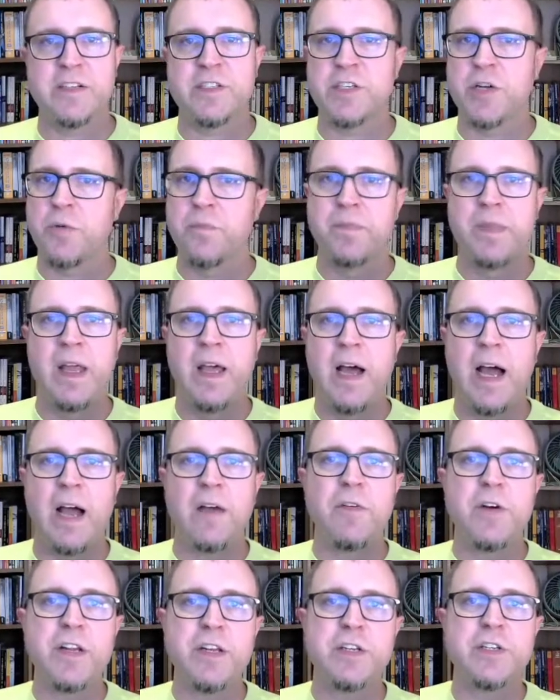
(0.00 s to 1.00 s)
So I've
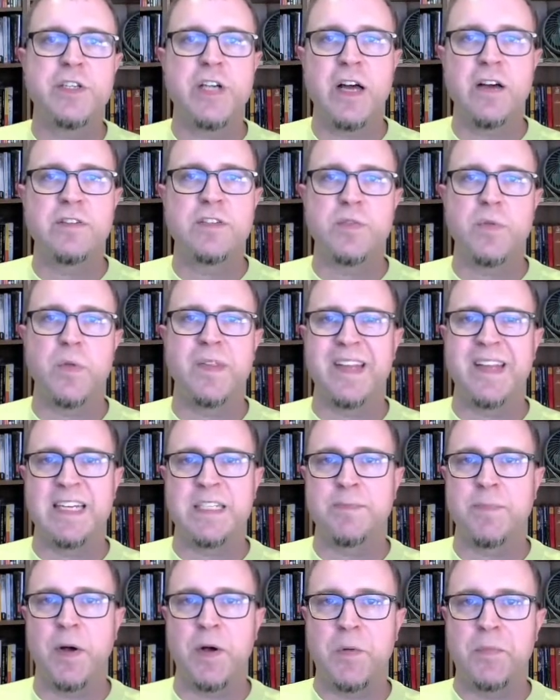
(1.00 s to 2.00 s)
run into challenges with
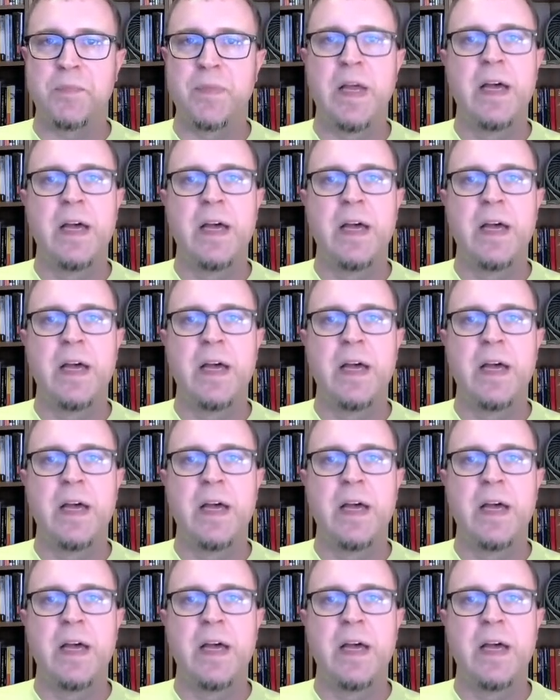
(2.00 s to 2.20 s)
Expo.